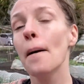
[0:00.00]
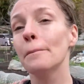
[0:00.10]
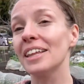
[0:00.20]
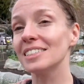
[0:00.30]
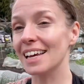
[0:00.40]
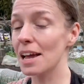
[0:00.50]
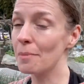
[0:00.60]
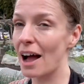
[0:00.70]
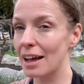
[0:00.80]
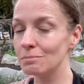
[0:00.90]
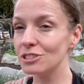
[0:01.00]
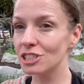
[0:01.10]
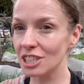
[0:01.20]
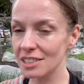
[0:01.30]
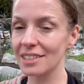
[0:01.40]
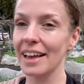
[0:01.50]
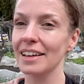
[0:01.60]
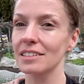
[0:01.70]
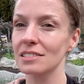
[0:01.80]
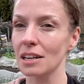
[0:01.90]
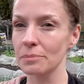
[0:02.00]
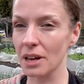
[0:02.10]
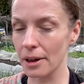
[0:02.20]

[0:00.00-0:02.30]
by the time I'm just getting some